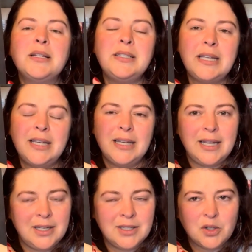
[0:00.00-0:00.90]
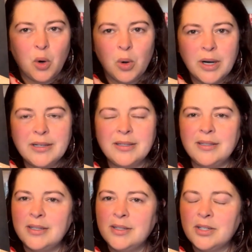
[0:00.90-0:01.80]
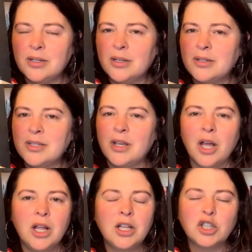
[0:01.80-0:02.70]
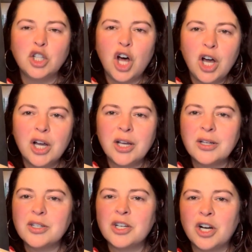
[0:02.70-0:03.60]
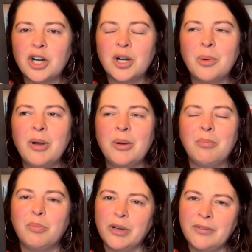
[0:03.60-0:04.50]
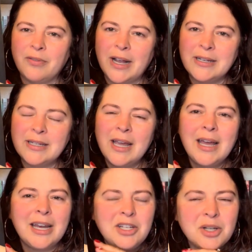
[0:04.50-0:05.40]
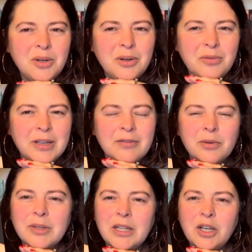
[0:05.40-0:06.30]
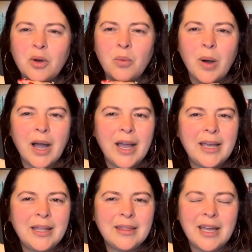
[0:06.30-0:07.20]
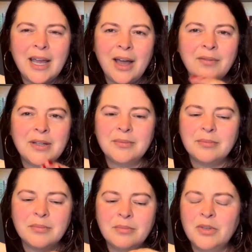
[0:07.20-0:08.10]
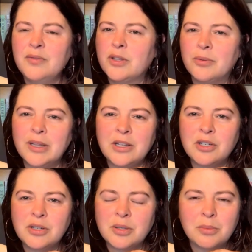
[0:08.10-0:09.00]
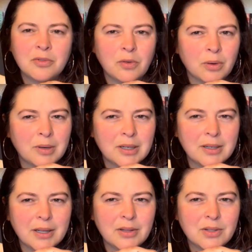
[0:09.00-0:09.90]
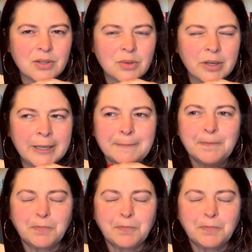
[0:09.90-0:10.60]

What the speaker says: Dean is Cora's sister's long-term boyfriend. And I don't know if we ever really know why they haven't moved their relationship forward in the story.